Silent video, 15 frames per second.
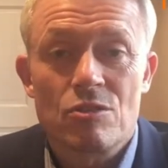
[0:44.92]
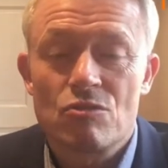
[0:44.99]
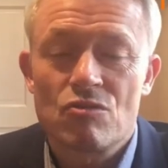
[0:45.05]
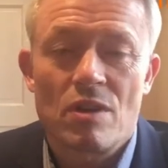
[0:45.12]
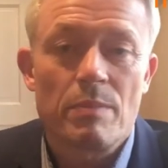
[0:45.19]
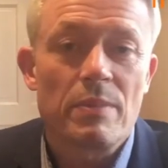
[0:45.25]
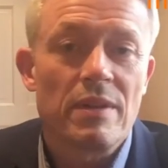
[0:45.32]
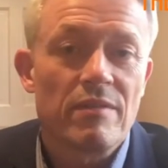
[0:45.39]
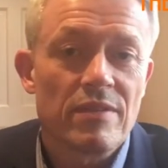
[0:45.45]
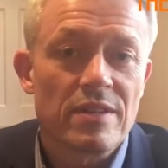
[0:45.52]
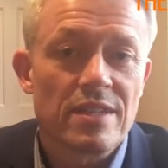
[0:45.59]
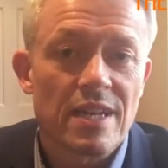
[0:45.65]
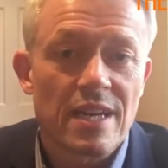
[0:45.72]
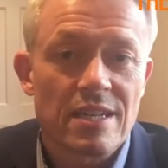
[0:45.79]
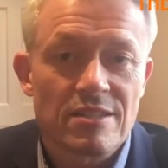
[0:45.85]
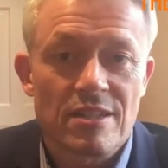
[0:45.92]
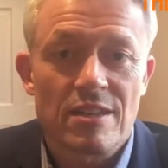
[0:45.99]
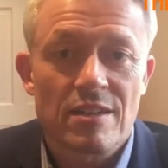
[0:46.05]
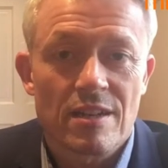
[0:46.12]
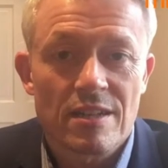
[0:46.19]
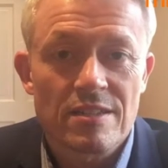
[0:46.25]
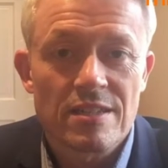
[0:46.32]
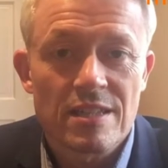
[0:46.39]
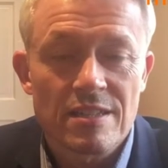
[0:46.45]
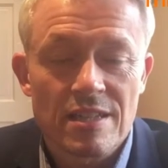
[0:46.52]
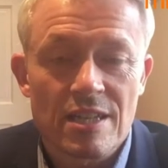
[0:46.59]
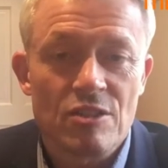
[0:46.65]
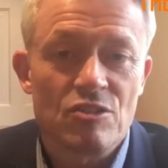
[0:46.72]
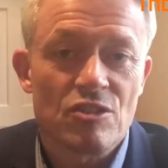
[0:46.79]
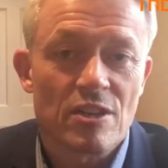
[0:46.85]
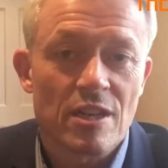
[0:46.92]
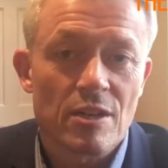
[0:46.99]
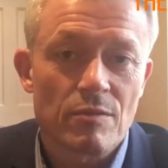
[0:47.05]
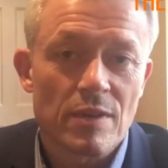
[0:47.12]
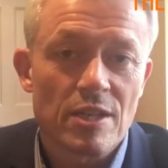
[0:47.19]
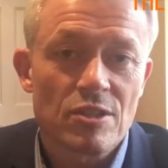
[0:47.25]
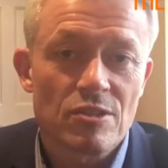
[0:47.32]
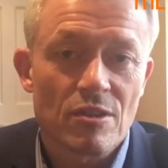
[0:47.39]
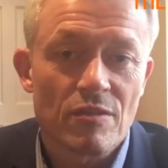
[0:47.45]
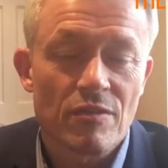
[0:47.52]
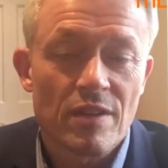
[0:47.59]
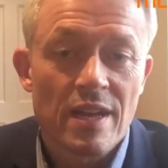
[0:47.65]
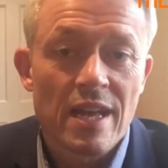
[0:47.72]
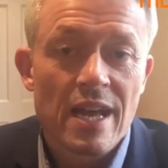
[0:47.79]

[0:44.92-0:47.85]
dropping fantastic content and sharing great stuff.